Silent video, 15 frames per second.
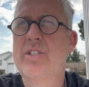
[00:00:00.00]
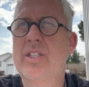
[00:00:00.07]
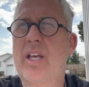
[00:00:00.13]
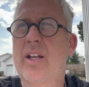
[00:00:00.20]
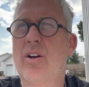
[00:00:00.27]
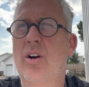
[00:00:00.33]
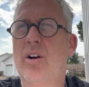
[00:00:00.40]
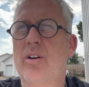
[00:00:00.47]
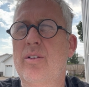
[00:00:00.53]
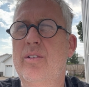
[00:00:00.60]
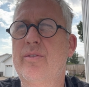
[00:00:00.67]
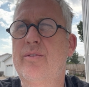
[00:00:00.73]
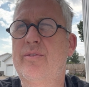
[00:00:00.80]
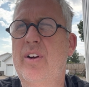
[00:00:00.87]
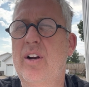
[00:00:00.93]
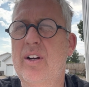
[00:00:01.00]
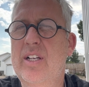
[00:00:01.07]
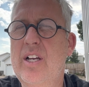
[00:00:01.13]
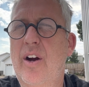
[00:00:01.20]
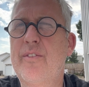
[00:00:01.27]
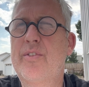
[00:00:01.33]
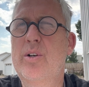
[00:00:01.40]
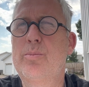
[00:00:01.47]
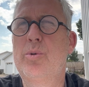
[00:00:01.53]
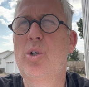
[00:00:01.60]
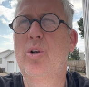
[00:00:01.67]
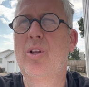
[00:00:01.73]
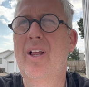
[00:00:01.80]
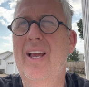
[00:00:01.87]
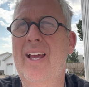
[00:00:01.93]
that are very
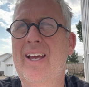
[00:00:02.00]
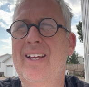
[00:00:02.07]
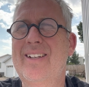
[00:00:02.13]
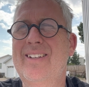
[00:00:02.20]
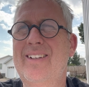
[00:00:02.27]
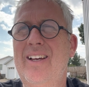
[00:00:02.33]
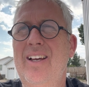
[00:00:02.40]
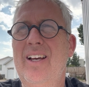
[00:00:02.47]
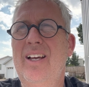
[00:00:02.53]
comfortable and